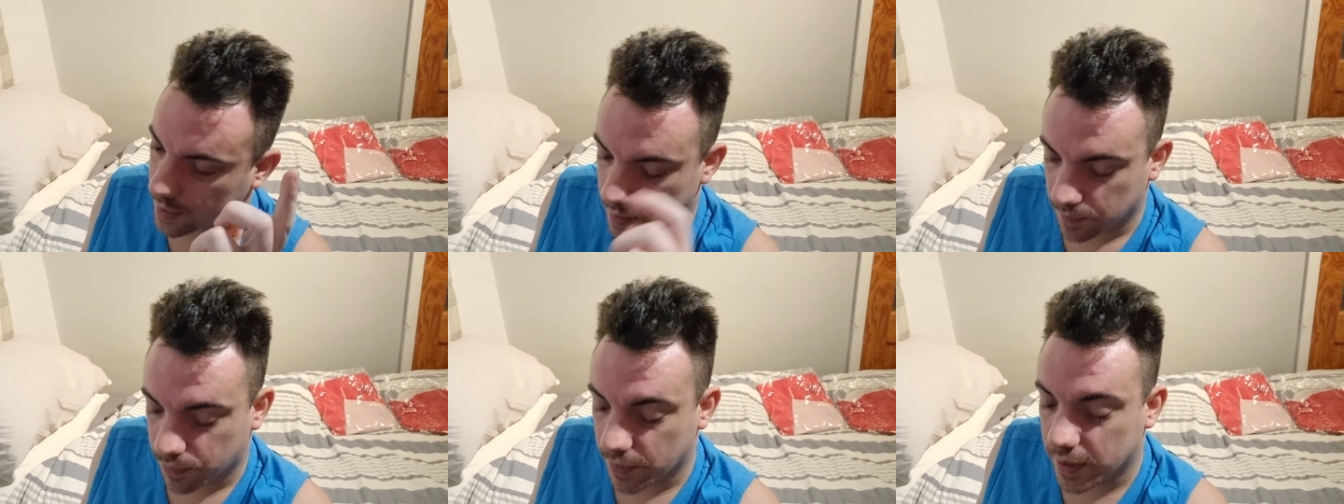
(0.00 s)

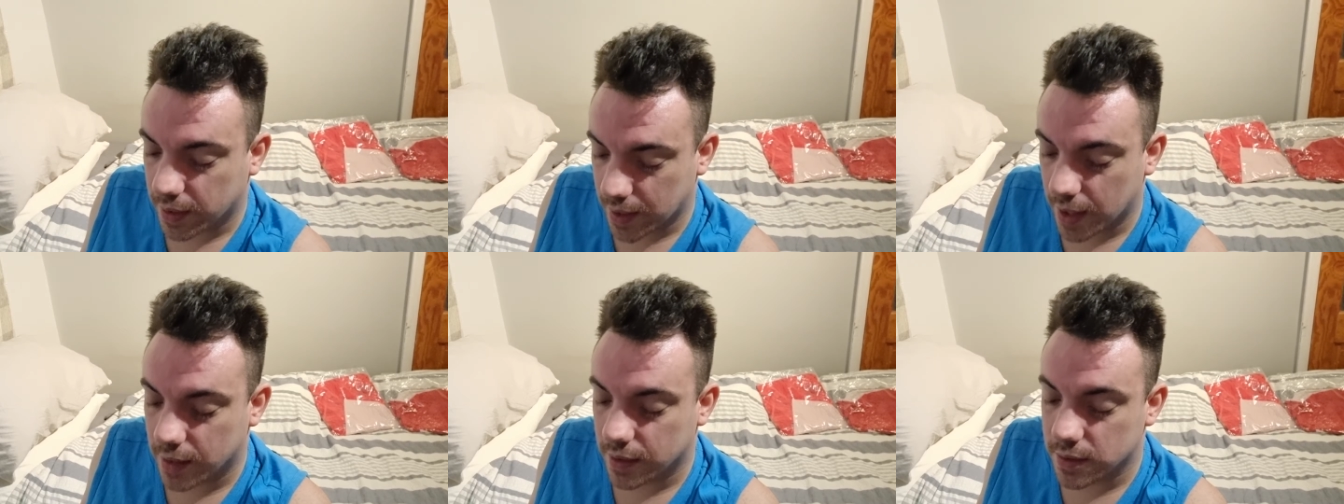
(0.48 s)
it, it
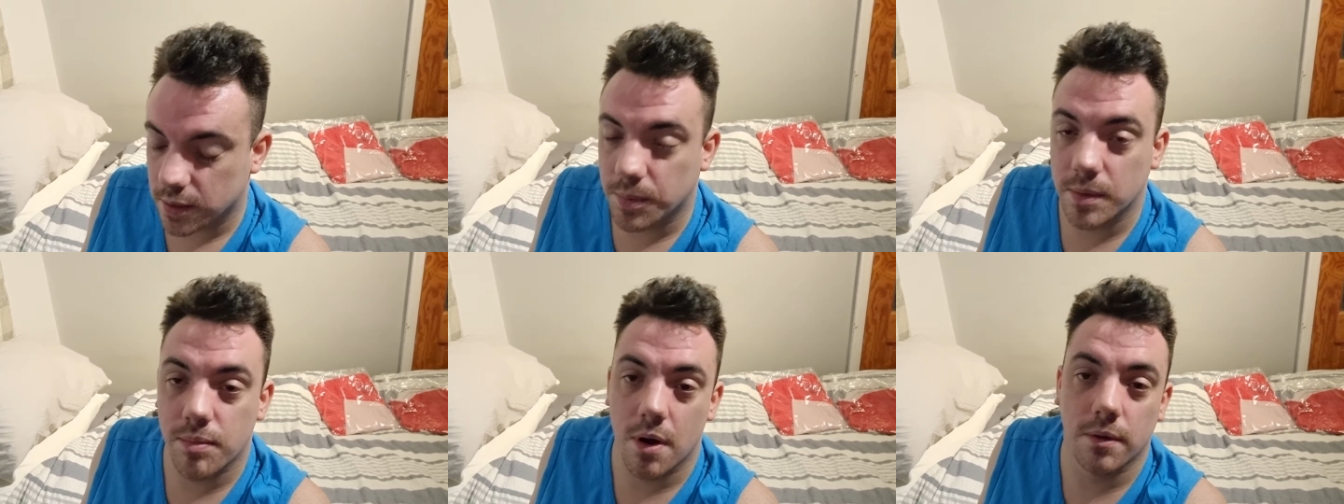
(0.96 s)
can easily
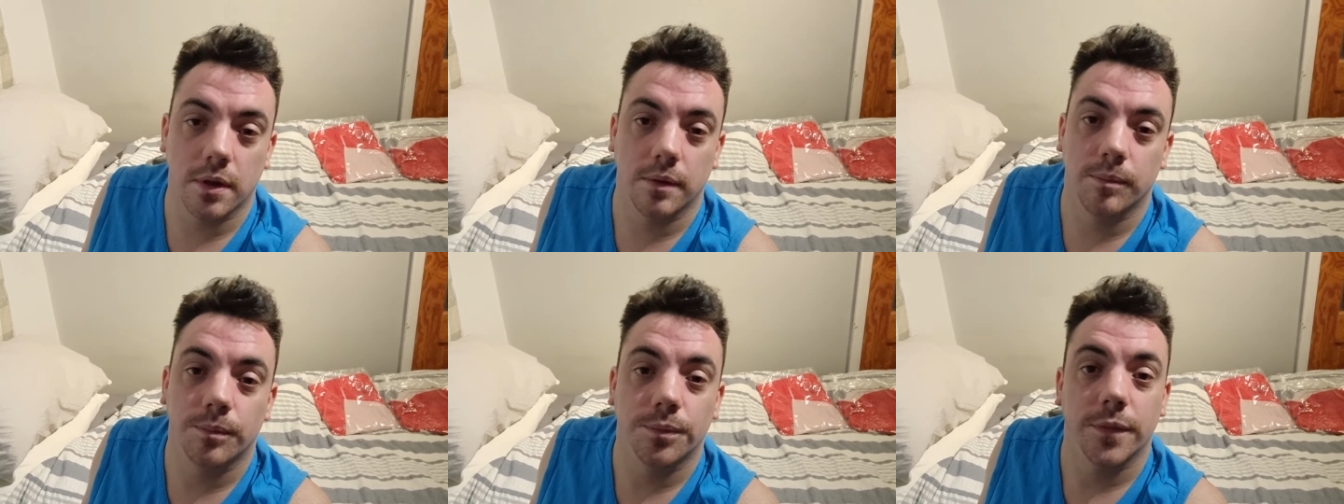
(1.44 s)
be
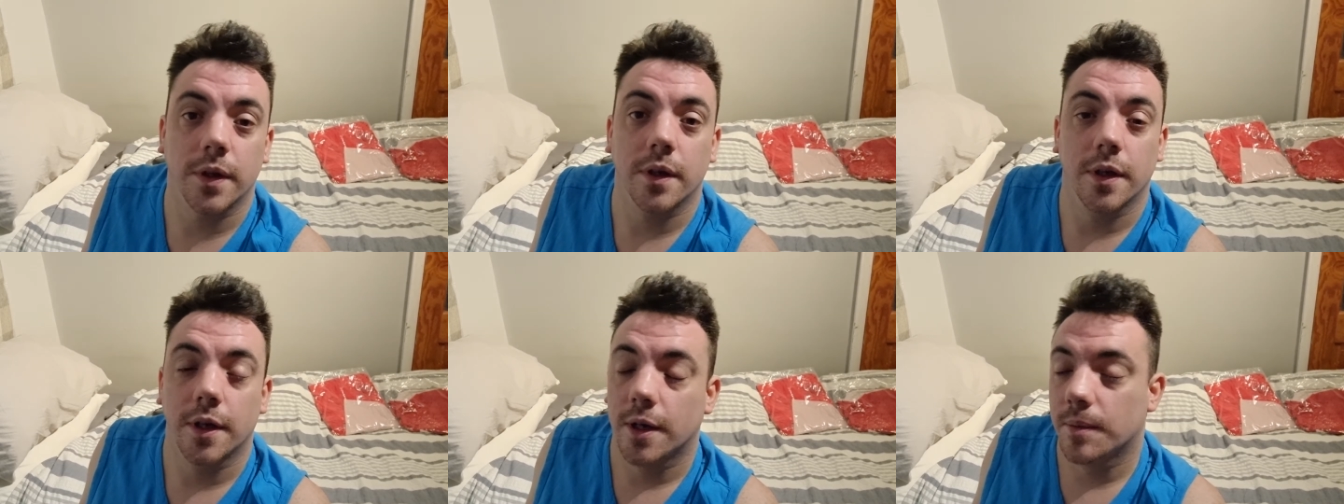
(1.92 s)
broken.
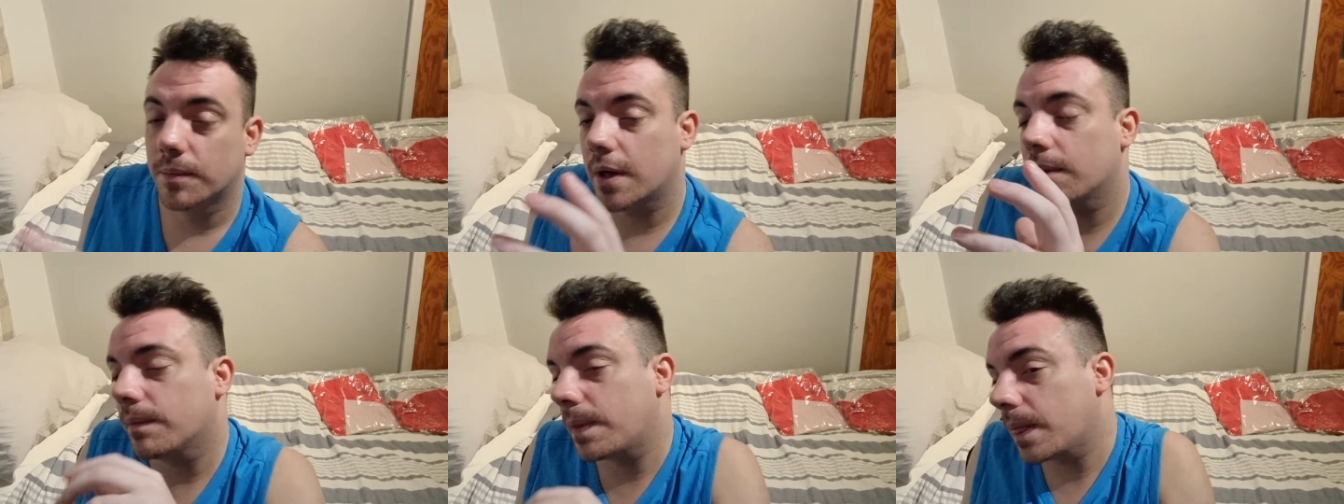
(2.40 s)

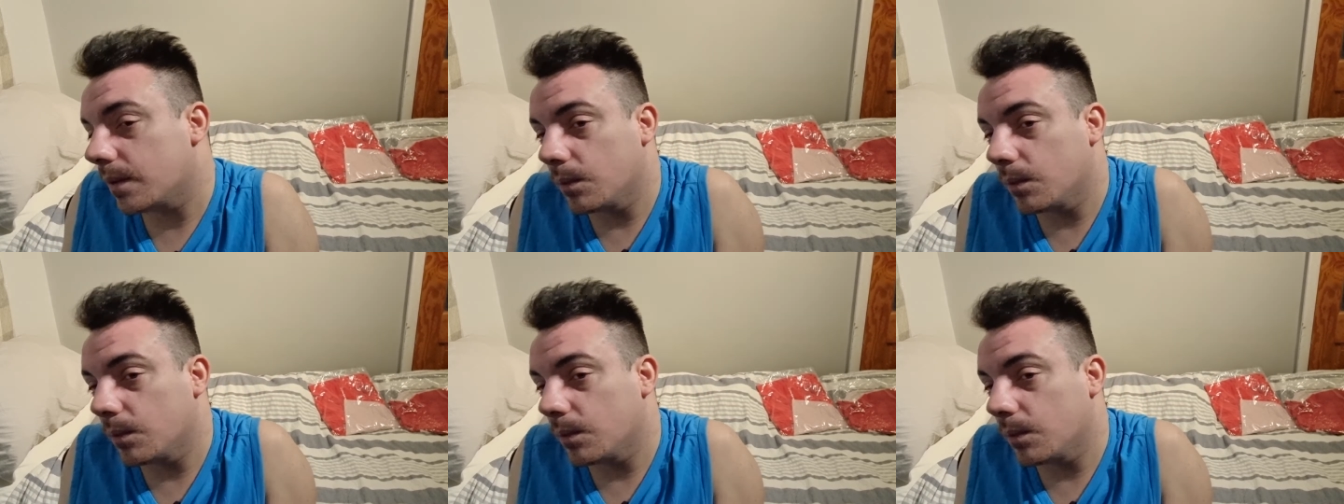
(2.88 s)
But